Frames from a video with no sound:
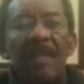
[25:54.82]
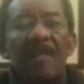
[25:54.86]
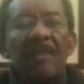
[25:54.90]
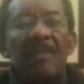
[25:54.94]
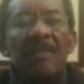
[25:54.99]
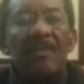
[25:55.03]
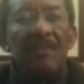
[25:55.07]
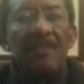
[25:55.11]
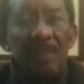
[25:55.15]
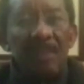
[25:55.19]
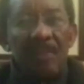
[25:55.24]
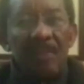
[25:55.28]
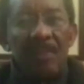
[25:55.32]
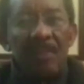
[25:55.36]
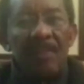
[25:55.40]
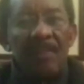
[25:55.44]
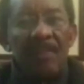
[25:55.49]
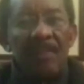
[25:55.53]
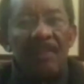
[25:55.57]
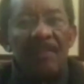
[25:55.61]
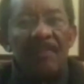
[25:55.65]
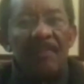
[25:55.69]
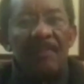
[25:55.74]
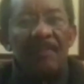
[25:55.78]
Clarke's
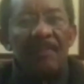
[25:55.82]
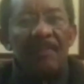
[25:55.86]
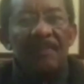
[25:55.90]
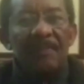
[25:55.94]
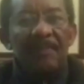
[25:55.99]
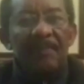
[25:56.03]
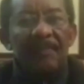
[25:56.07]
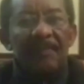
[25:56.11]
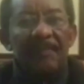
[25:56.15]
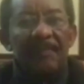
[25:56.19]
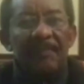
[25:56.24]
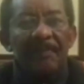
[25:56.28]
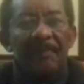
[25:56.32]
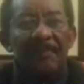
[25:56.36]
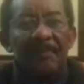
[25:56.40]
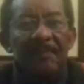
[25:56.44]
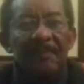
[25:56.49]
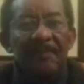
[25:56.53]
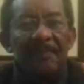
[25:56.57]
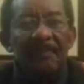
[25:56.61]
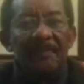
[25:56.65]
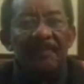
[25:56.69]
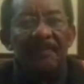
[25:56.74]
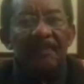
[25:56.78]
sister.
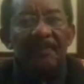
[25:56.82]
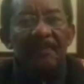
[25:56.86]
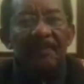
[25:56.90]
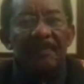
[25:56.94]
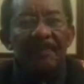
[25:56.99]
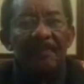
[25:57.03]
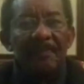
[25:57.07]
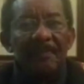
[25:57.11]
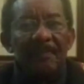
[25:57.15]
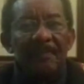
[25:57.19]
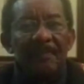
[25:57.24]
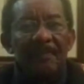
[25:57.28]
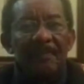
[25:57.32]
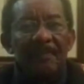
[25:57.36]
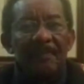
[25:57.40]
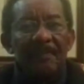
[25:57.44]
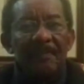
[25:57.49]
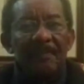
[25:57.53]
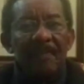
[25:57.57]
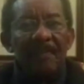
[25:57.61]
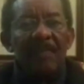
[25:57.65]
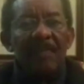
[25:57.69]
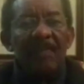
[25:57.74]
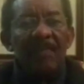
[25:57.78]
Mm-hmm.
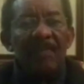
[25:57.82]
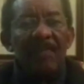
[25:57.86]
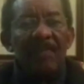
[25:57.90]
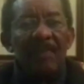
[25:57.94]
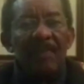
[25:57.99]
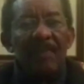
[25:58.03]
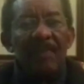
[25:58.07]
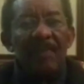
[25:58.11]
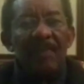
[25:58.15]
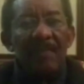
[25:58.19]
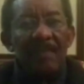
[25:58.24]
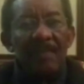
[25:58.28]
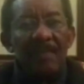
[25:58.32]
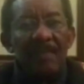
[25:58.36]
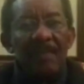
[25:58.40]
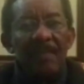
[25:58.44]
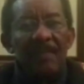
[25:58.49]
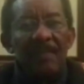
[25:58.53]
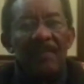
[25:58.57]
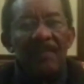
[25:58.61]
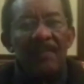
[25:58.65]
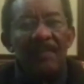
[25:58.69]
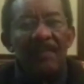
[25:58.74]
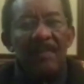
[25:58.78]
And my father's
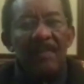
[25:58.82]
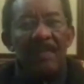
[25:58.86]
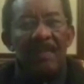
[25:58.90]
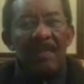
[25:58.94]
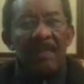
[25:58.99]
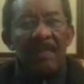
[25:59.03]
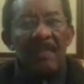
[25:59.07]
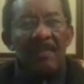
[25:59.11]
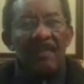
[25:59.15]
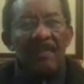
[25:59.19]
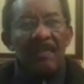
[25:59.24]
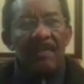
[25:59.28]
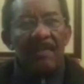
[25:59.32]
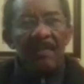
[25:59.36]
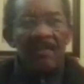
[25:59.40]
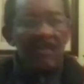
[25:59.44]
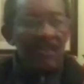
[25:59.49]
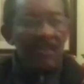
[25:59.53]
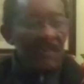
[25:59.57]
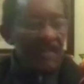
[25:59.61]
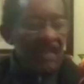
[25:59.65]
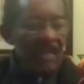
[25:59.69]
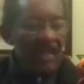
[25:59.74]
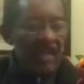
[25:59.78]
auntie.
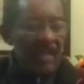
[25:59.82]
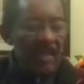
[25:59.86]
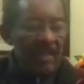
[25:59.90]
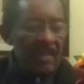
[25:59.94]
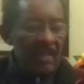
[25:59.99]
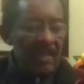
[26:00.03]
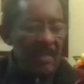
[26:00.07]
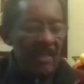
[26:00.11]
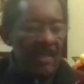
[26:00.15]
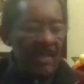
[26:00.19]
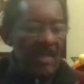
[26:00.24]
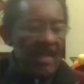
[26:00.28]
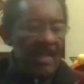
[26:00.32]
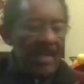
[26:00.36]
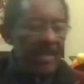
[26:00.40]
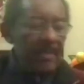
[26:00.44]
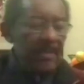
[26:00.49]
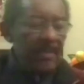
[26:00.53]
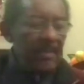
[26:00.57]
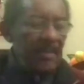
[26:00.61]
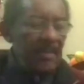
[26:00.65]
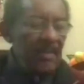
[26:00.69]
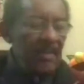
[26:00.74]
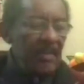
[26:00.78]
Like I said, he had
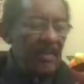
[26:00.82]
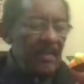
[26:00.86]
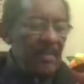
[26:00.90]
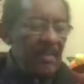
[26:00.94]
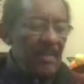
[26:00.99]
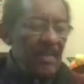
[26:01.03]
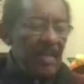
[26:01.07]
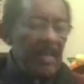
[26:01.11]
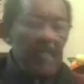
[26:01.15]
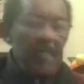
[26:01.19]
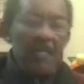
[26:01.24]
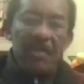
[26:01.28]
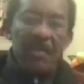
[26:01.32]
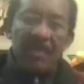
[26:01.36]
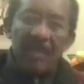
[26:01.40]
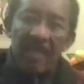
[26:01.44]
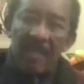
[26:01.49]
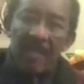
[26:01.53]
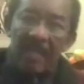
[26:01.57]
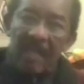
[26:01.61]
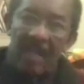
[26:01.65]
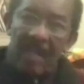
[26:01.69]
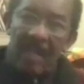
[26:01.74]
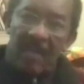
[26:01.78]
uh,
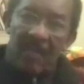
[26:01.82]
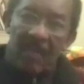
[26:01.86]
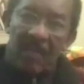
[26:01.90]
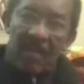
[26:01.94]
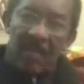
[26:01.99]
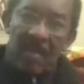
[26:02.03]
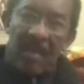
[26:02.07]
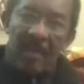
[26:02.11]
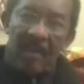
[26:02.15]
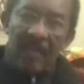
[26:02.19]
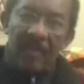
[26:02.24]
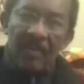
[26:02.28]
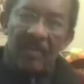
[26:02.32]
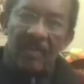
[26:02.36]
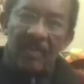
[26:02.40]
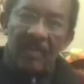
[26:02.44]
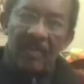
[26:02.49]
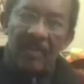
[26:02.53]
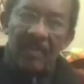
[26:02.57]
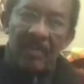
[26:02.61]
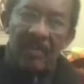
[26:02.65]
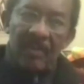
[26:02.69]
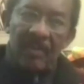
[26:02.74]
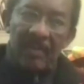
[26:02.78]
Amelia Clarke was married to,
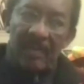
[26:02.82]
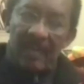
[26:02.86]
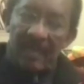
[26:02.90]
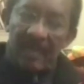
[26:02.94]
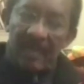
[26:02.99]
to